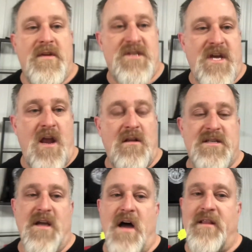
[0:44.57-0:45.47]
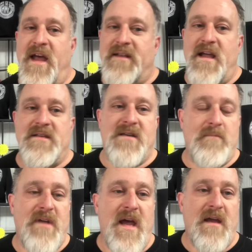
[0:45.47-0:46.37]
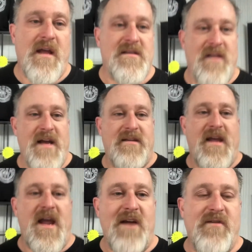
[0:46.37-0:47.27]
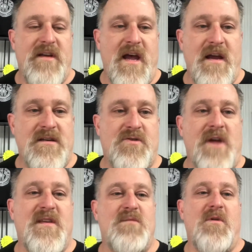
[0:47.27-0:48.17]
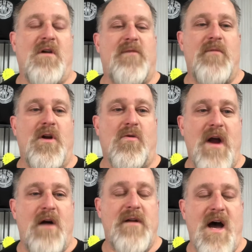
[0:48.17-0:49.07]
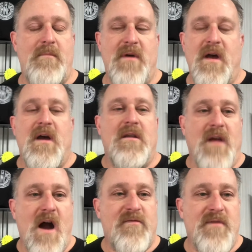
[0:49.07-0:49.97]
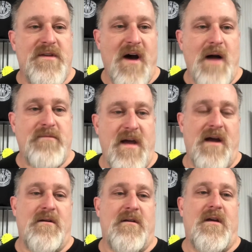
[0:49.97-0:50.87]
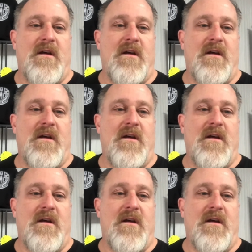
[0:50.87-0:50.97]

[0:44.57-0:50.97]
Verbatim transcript: channel, it's not leg day someday, it's leg day every day. Strength is built from the ground up, not from the top down.